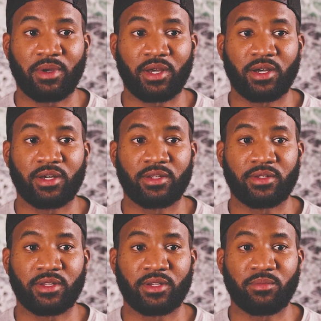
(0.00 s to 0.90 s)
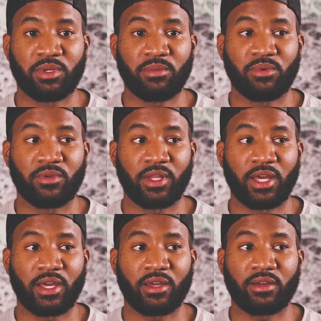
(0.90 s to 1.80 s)
because there's people
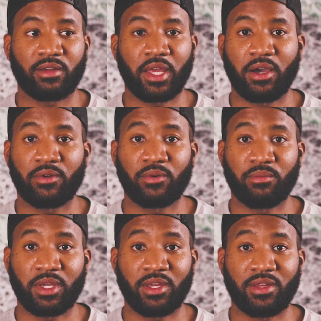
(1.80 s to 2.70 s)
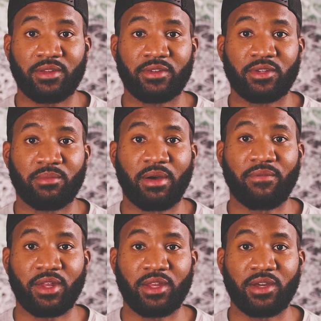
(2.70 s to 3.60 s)
that count on me to see
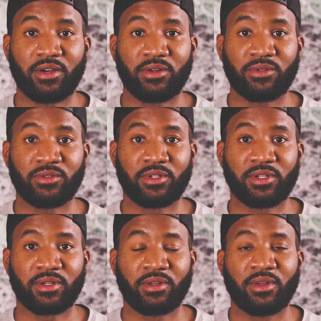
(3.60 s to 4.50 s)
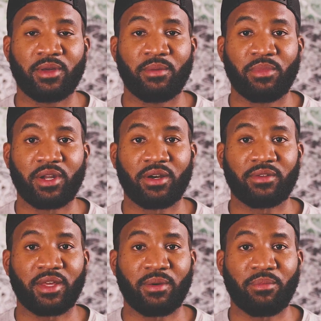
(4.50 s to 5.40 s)
my videos, to put
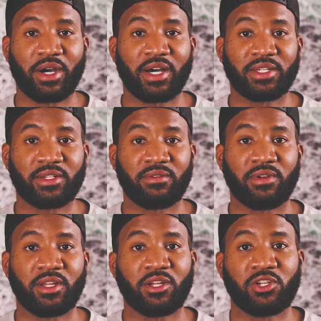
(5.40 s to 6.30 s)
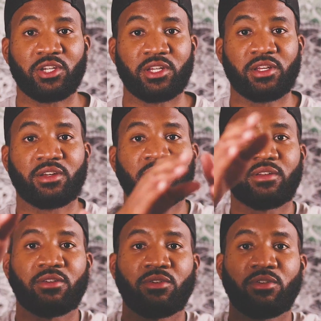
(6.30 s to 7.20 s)
out that positive energy
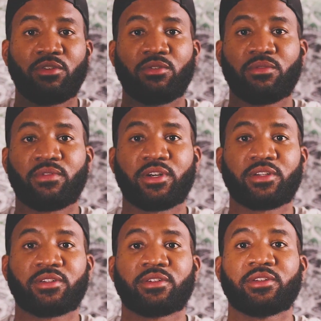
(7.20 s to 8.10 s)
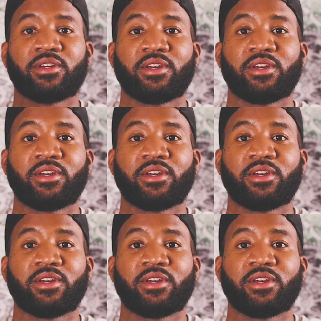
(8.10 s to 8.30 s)
into the universe